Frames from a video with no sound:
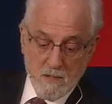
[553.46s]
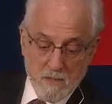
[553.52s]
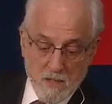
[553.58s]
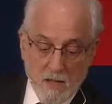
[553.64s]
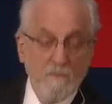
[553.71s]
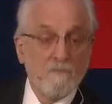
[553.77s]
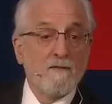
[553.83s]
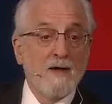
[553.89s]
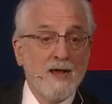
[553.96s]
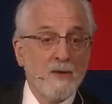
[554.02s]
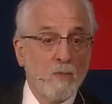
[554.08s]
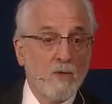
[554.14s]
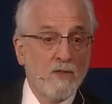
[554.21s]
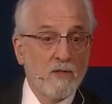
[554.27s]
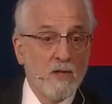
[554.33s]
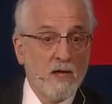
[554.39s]
I'll find
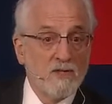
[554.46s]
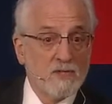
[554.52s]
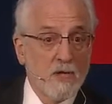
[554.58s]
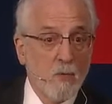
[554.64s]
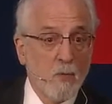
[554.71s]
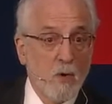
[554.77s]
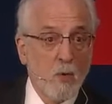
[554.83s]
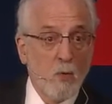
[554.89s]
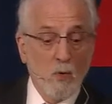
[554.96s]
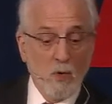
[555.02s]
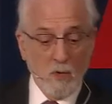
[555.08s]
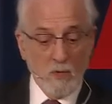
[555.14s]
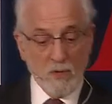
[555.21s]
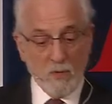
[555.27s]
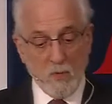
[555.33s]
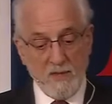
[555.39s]
one that does. I won't
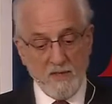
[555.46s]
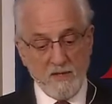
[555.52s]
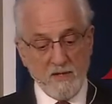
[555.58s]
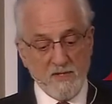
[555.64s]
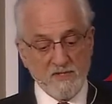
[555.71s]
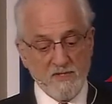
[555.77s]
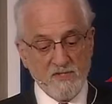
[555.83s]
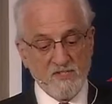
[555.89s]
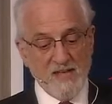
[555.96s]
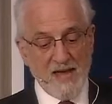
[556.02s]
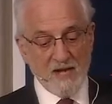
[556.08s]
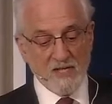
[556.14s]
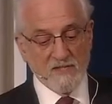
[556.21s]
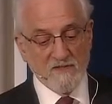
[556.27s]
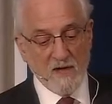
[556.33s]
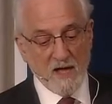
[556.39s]
work with one that doesn't
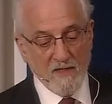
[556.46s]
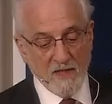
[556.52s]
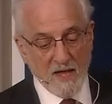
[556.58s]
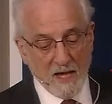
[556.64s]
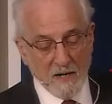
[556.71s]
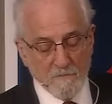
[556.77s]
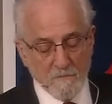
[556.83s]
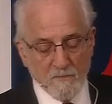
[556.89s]
satisfy that.